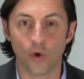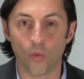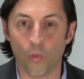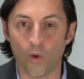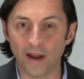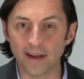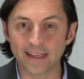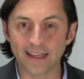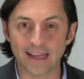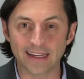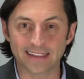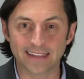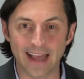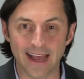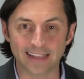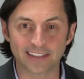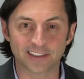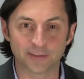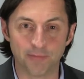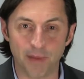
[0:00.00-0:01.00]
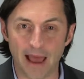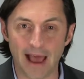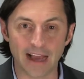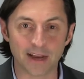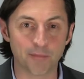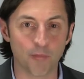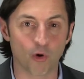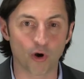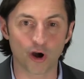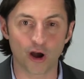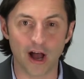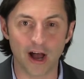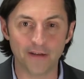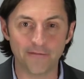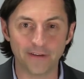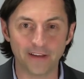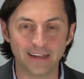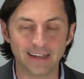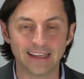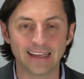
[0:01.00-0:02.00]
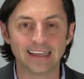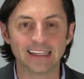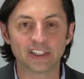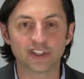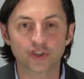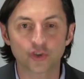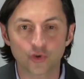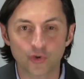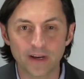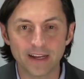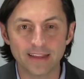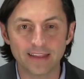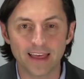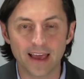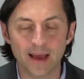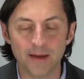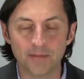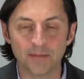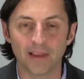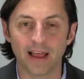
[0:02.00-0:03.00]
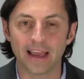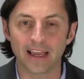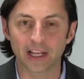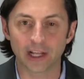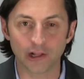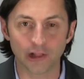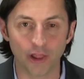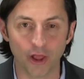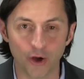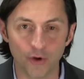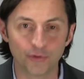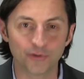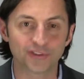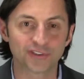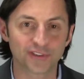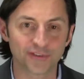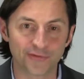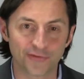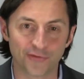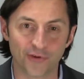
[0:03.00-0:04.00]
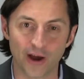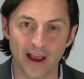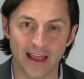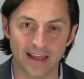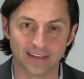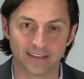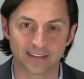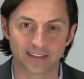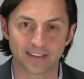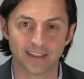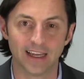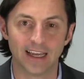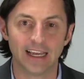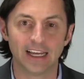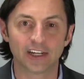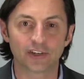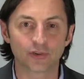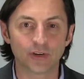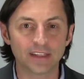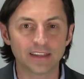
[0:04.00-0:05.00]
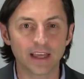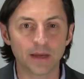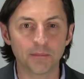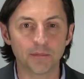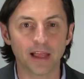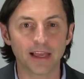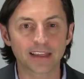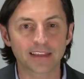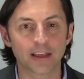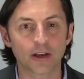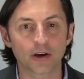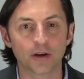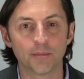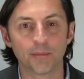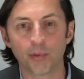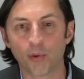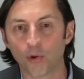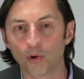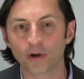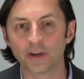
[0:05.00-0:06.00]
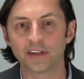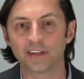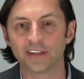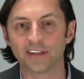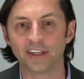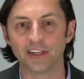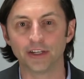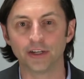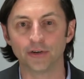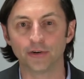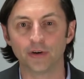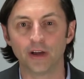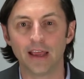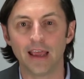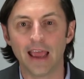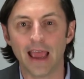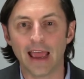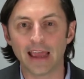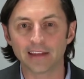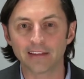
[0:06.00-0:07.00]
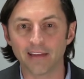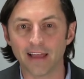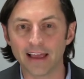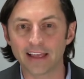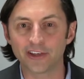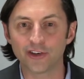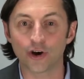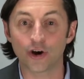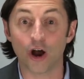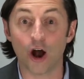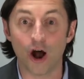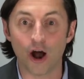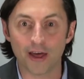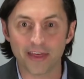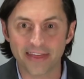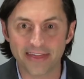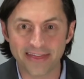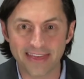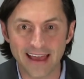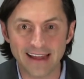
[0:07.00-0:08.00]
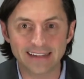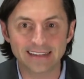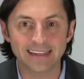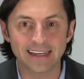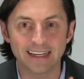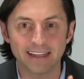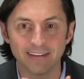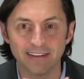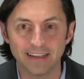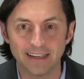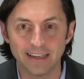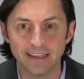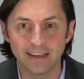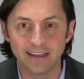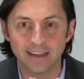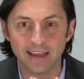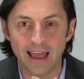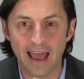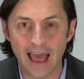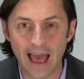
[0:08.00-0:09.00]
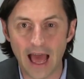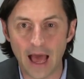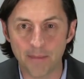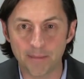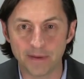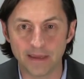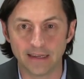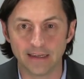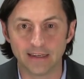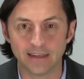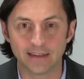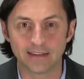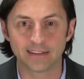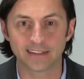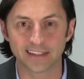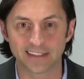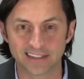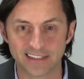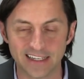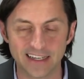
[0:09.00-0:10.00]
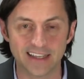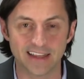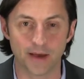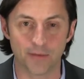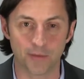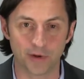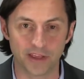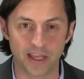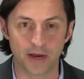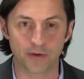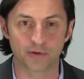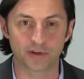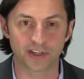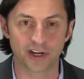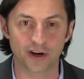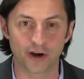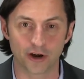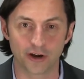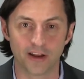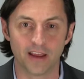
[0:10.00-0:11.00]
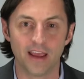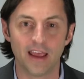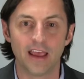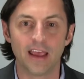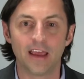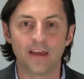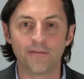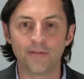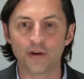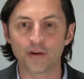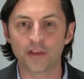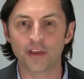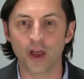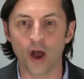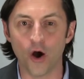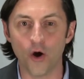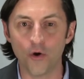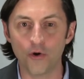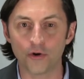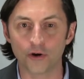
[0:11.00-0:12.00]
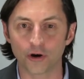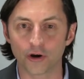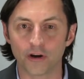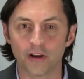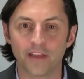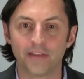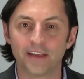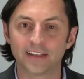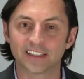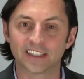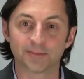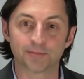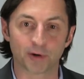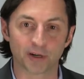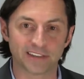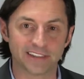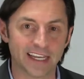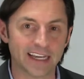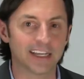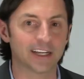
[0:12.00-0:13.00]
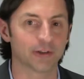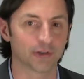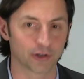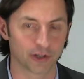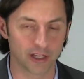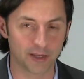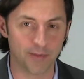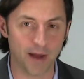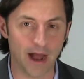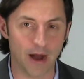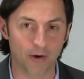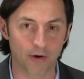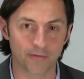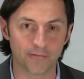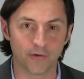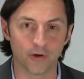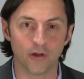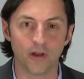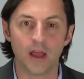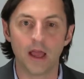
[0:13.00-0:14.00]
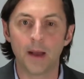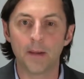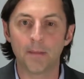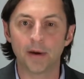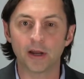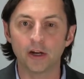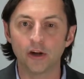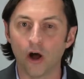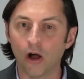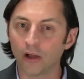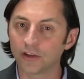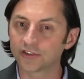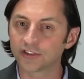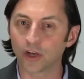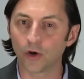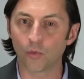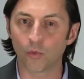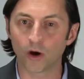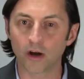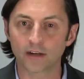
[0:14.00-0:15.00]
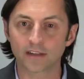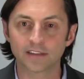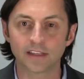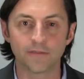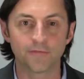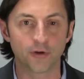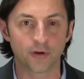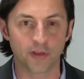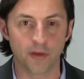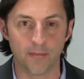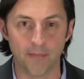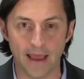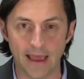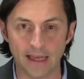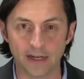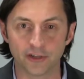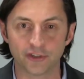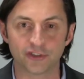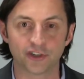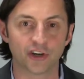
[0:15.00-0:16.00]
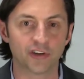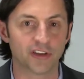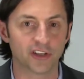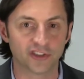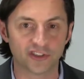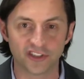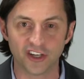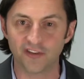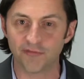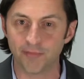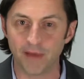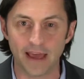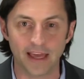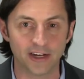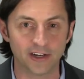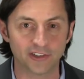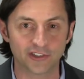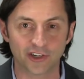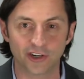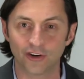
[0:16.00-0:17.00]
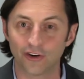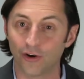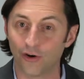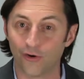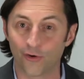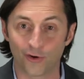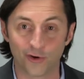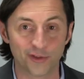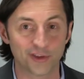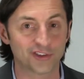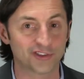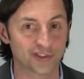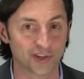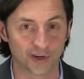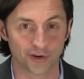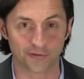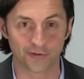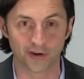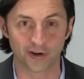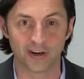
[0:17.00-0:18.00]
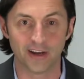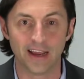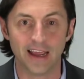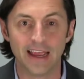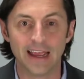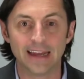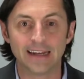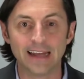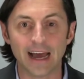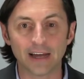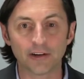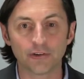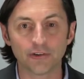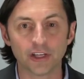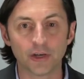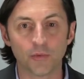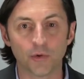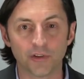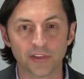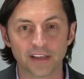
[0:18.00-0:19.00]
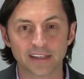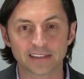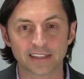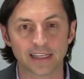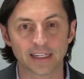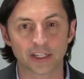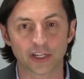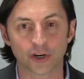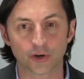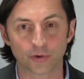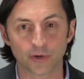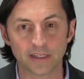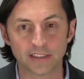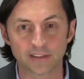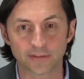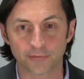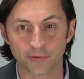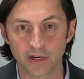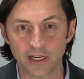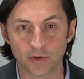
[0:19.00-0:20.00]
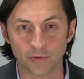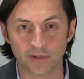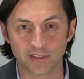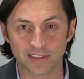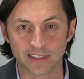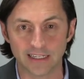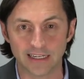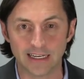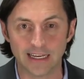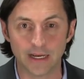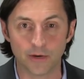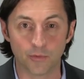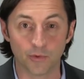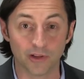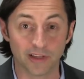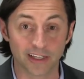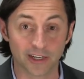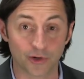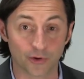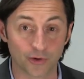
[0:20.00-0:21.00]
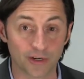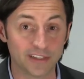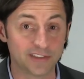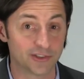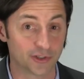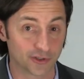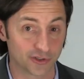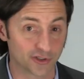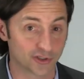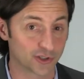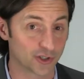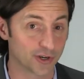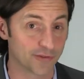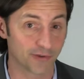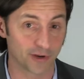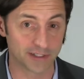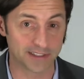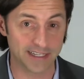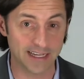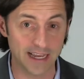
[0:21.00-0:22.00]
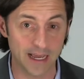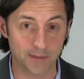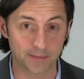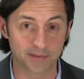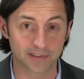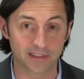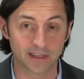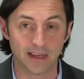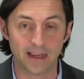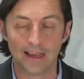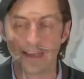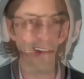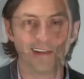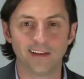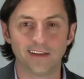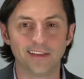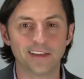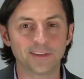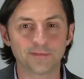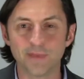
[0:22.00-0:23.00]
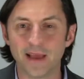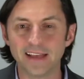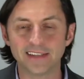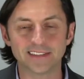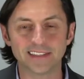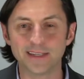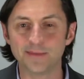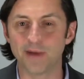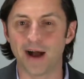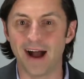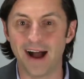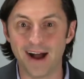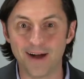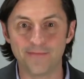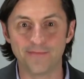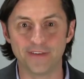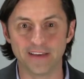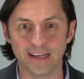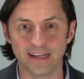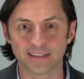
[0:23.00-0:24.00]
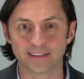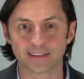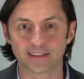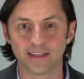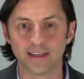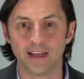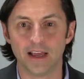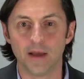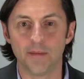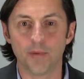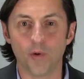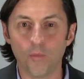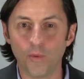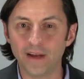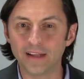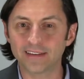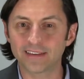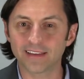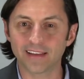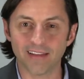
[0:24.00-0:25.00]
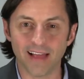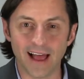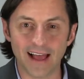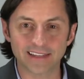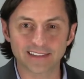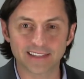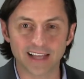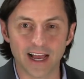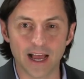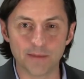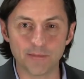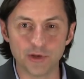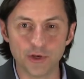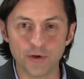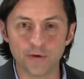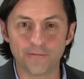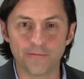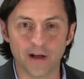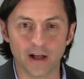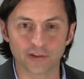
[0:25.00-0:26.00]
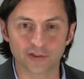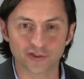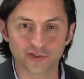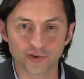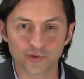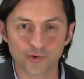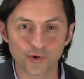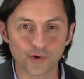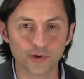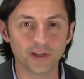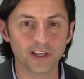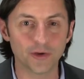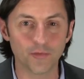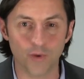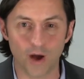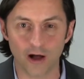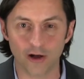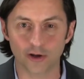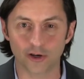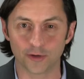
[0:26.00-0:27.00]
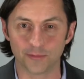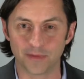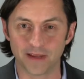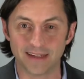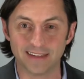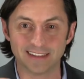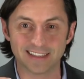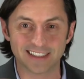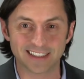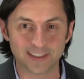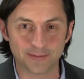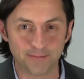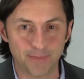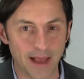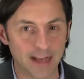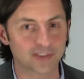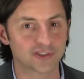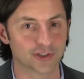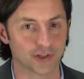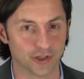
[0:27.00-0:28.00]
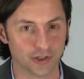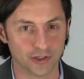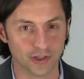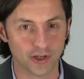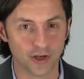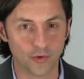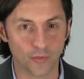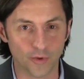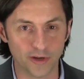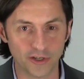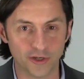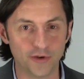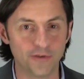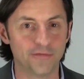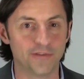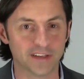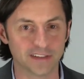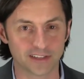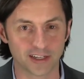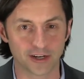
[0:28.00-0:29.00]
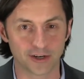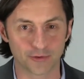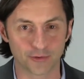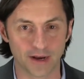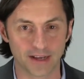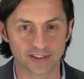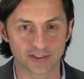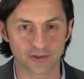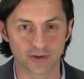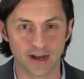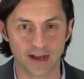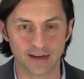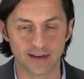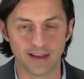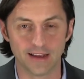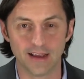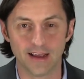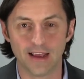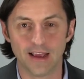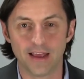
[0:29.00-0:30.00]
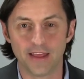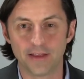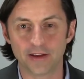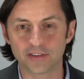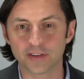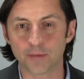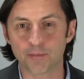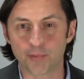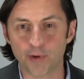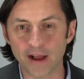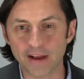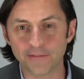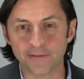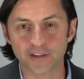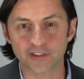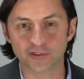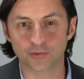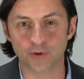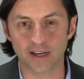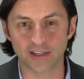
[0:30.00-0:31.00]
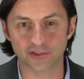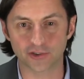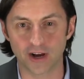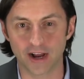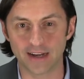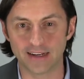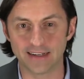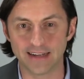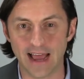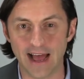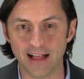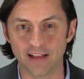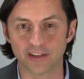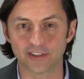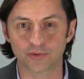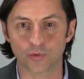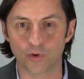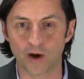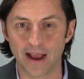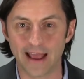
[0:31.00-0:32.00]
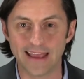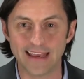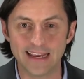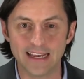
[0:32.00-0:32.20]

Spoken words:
Want to get guests back more often? Treat them like close friends. Treat them like they're important to you and like you're authentically happy to see them when they return. If you're the owner, this is particularly powerful, but it also works if you're the manager, the shift manager, or the server. Not only will this increase frequency, it will increase your server tips. Now this may seem obvious, But when is the last time you felt truly welcomed and special when you visited a restaurant? There's a breakfast restaurant in Dallas where I